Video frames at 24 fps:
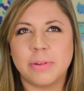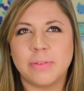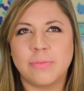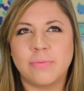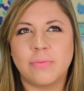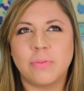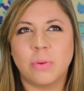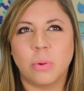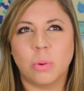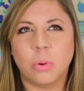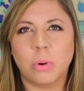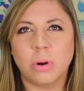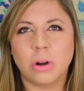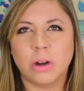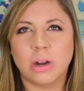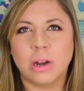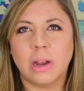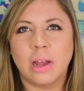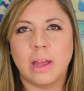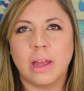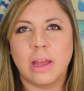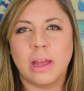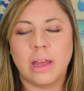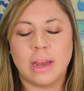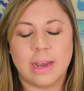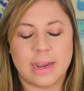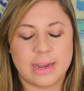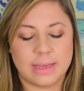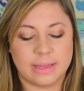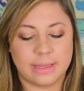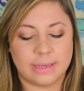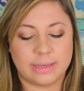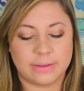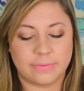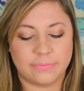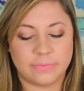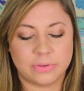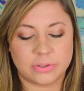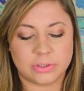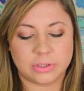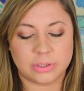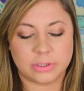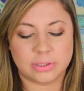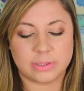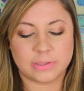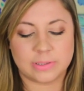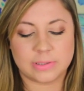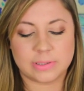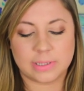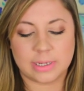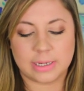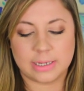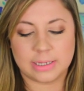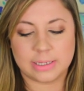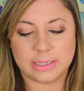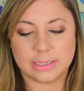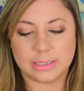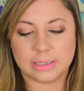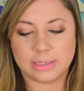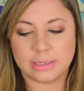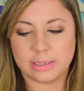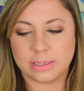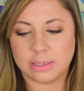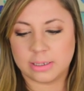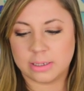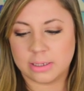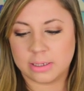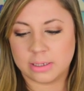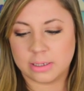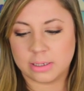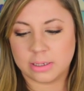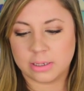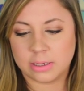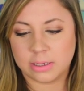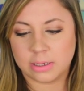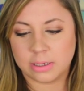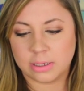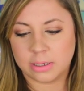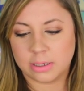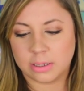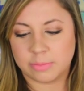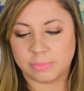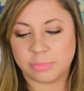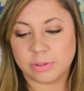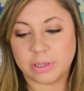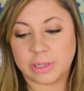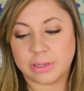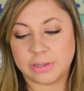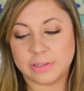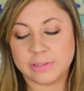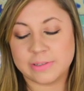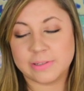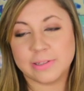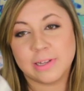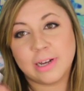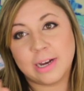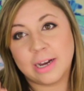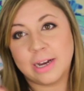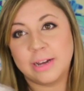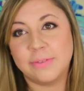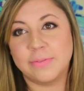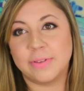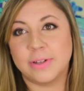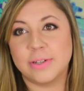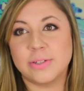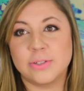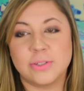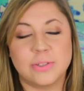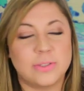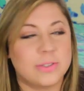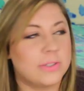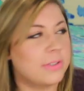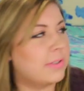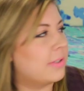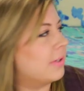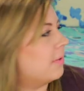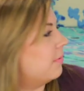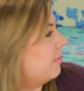before I like officially decided. Playlist Live, that's just its